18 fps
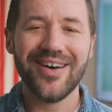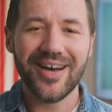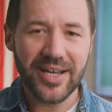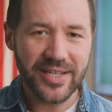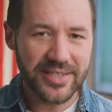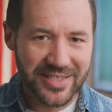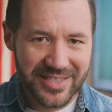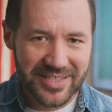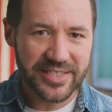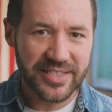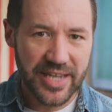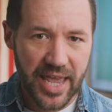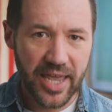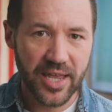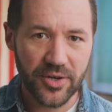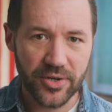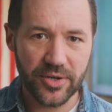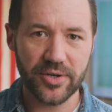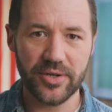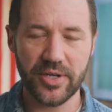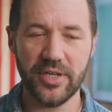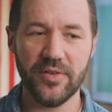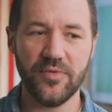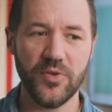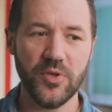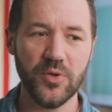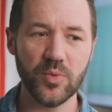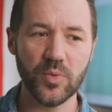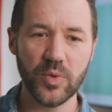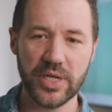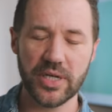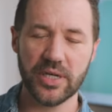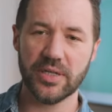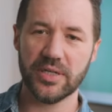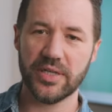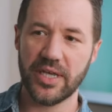a standard, if you
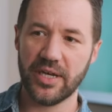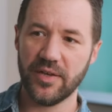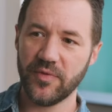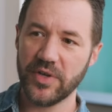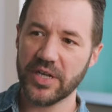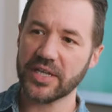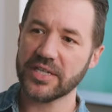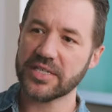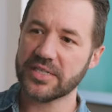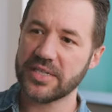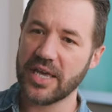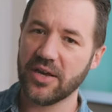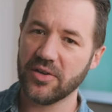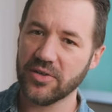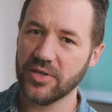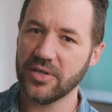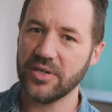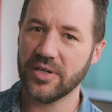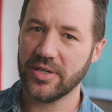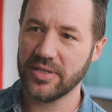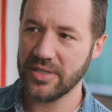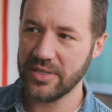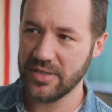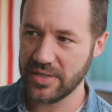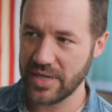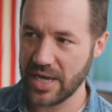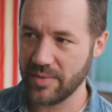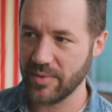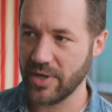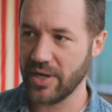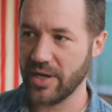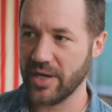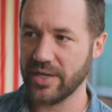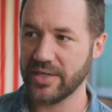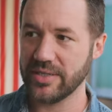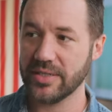will, that if it can sound good on these
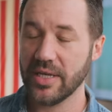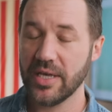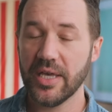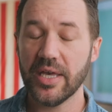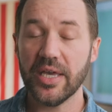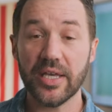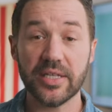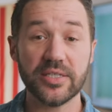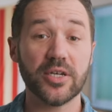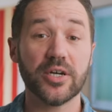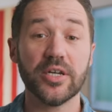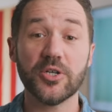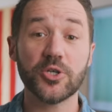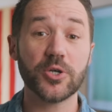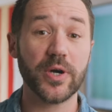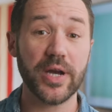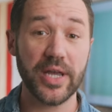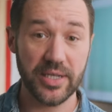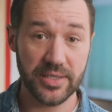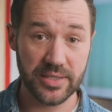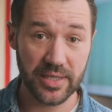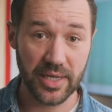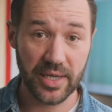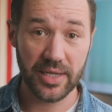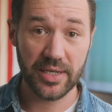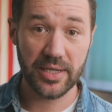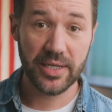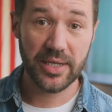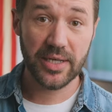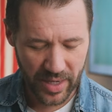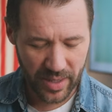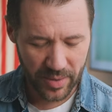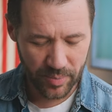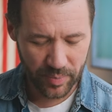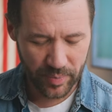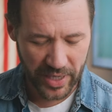Yamahas, it's going to translate.
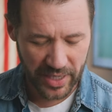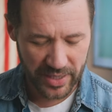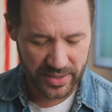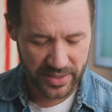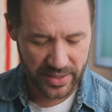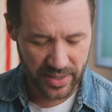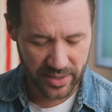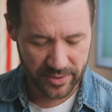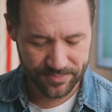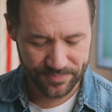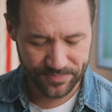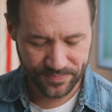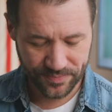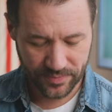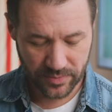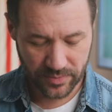But um,